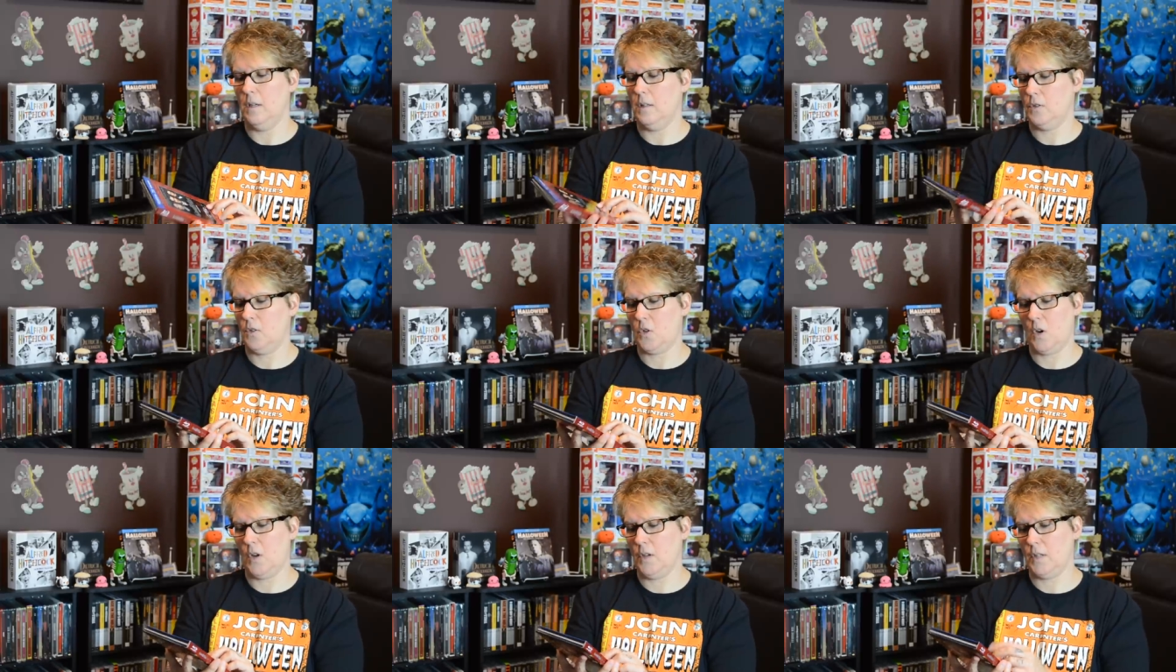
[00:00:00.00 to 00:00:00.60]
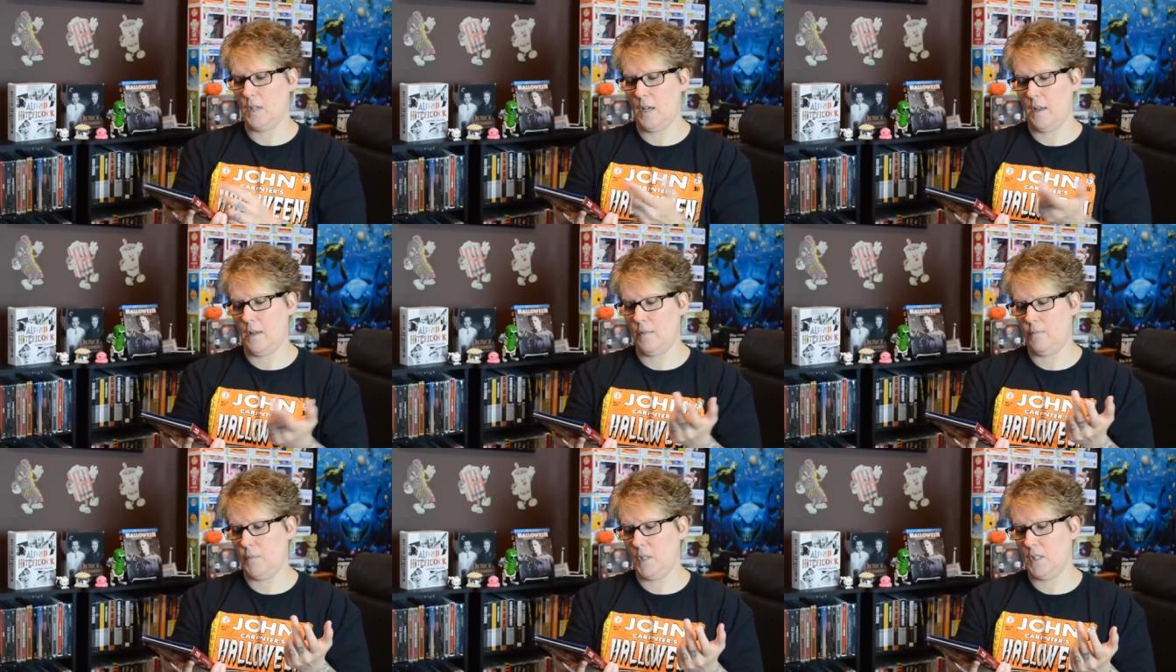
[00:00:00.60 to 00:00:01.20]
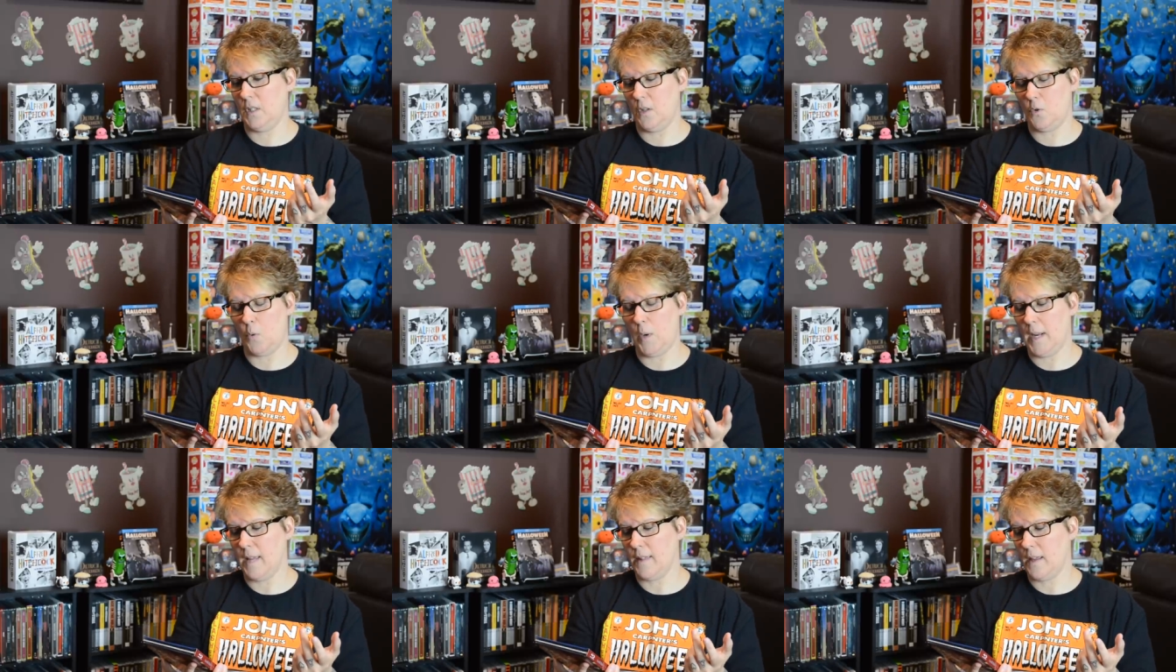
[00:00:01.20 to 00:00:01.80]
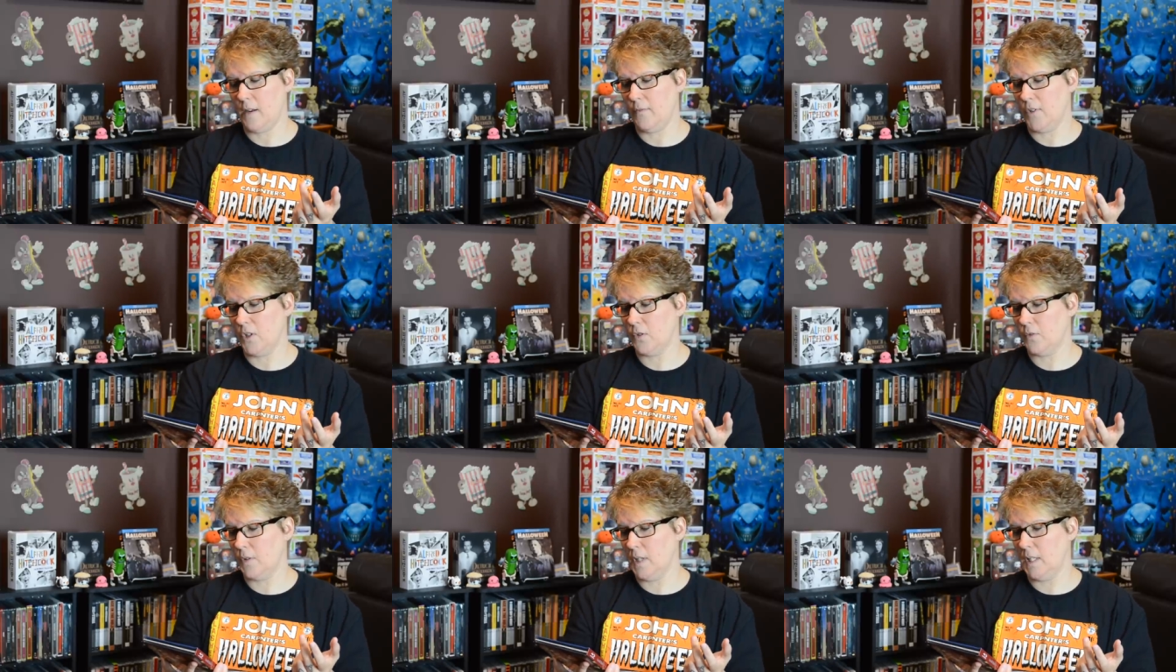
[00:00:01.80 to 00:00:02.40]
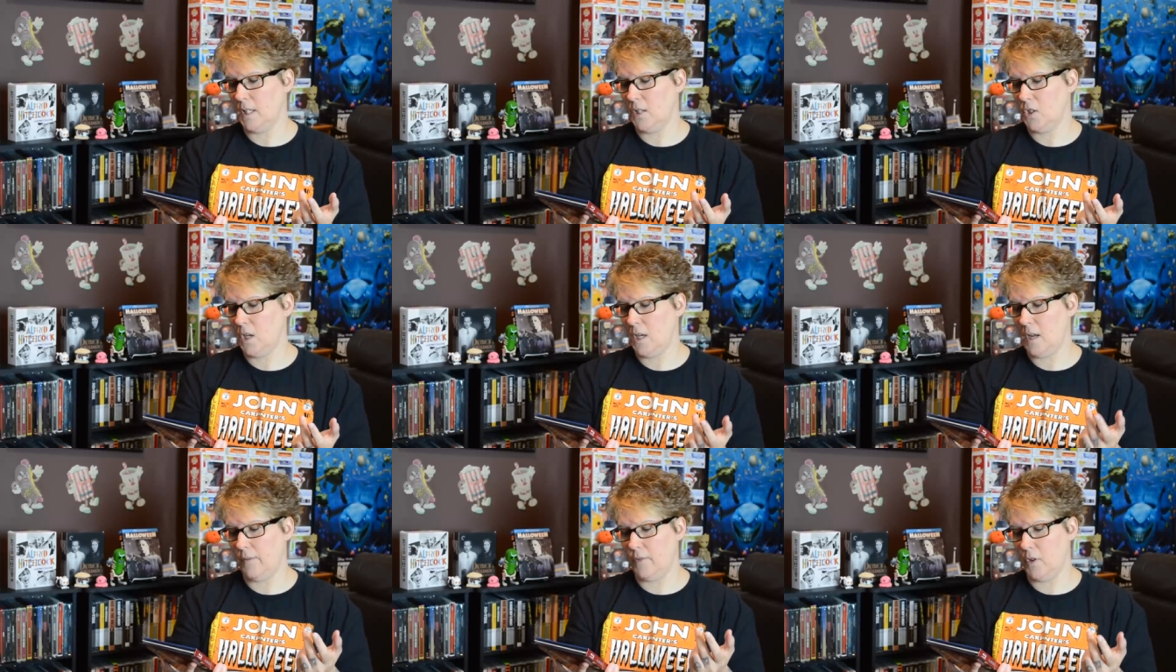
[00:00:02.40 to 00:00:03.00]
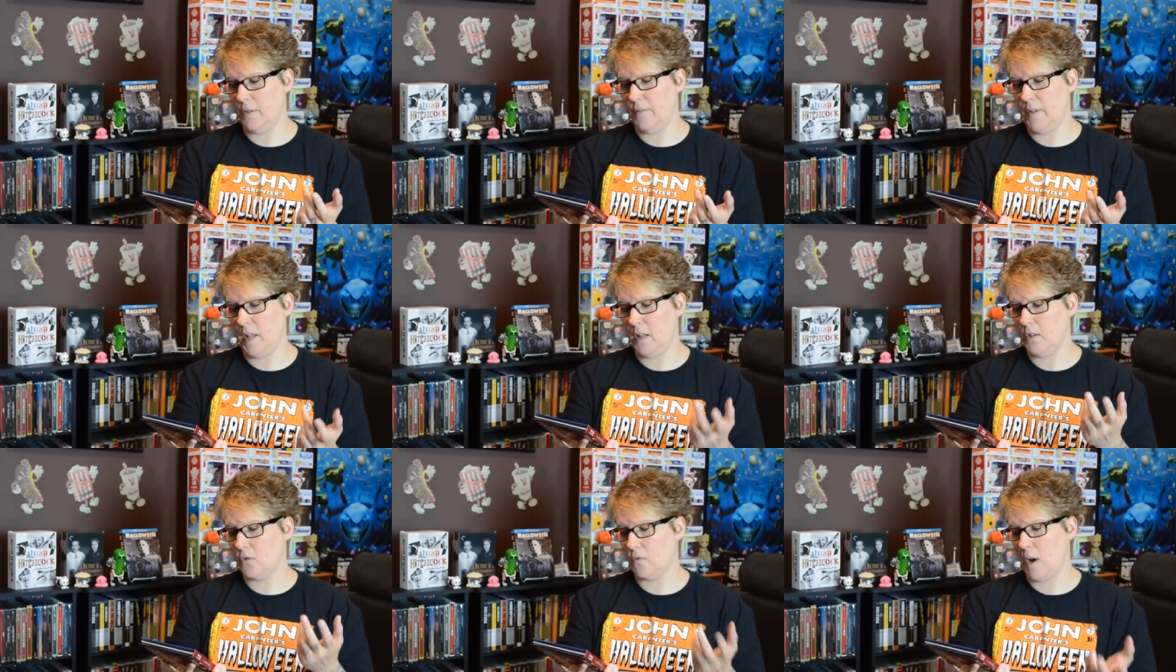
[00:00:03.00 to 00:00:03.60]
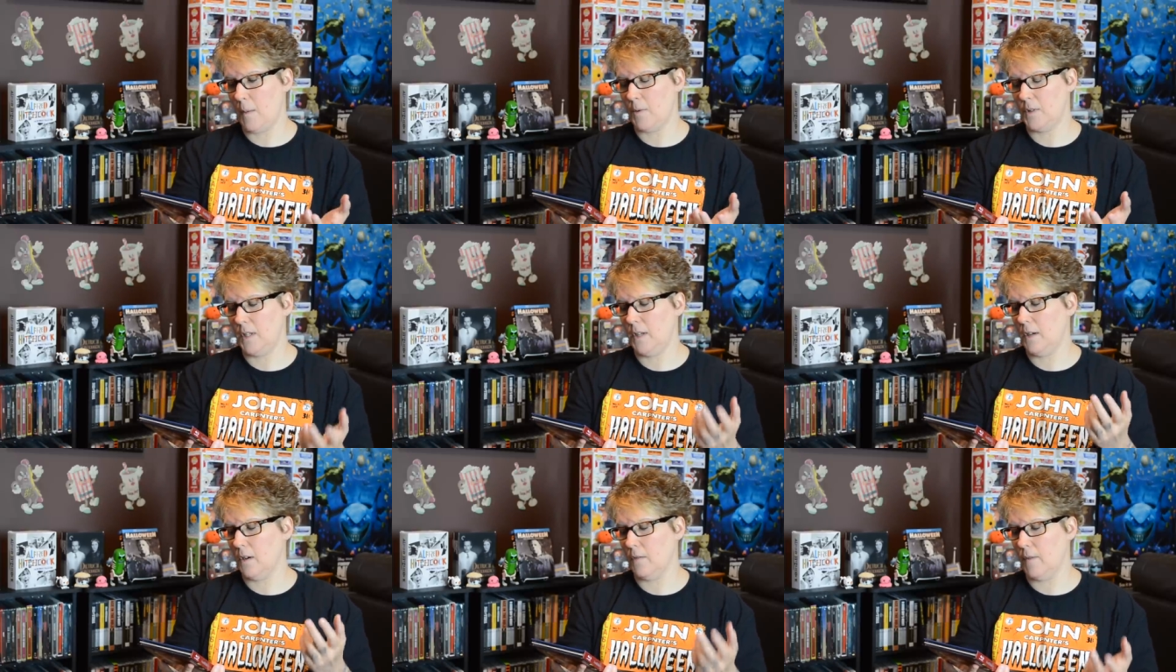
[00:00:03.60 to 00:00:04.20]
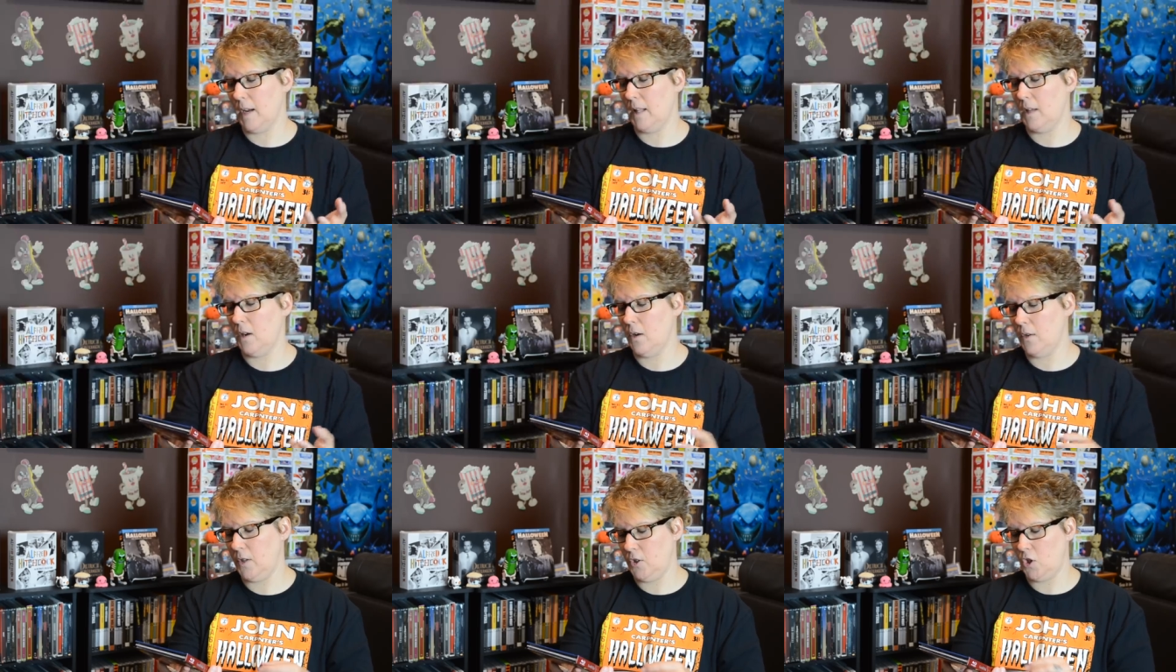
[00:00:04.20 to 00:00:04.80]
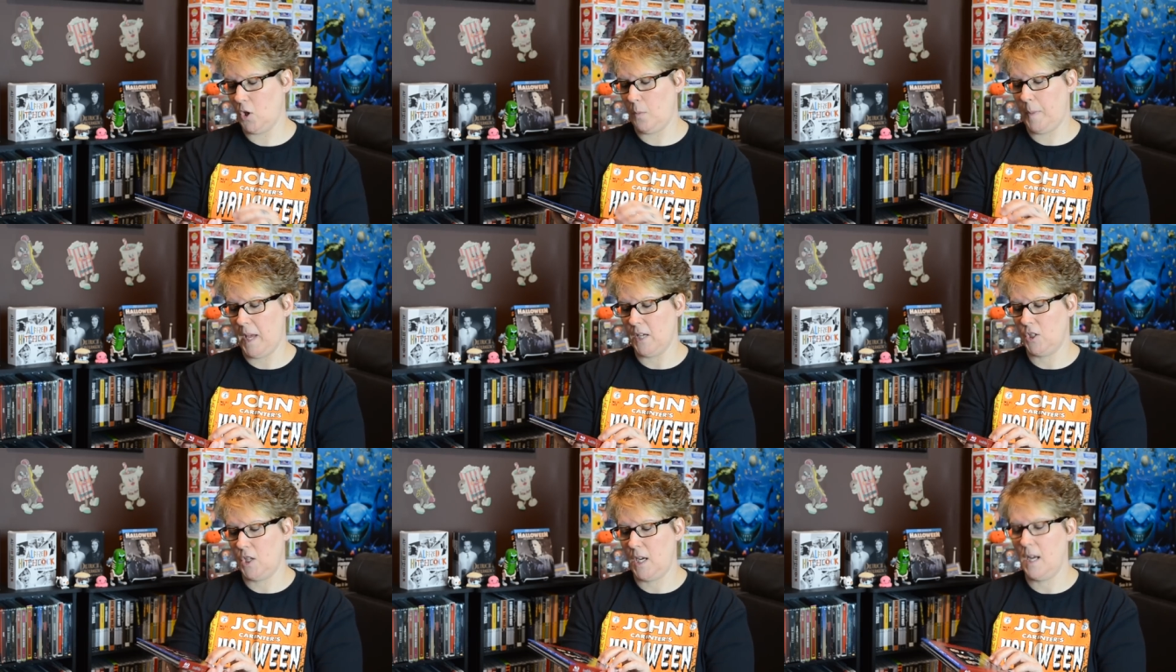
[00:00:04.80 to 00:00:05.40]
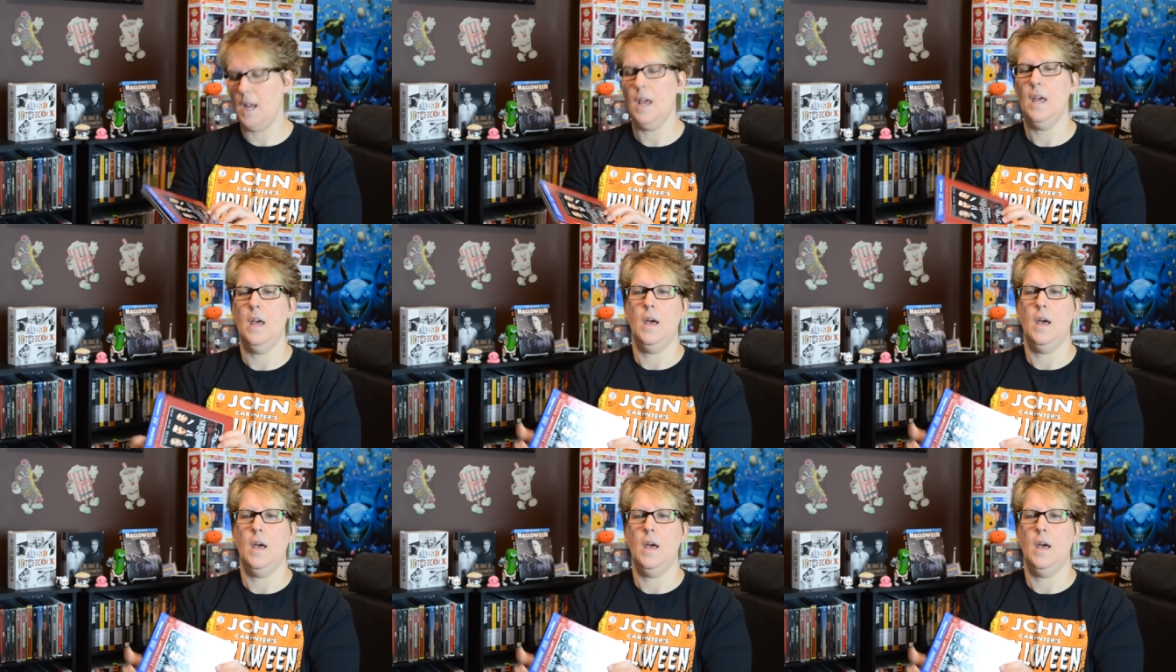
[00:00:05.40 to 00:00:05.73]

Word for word: Stars, this is the 20th anniversary edition of Goodfellas, Robert De Niro, Ray Liotta, Joe Pesci.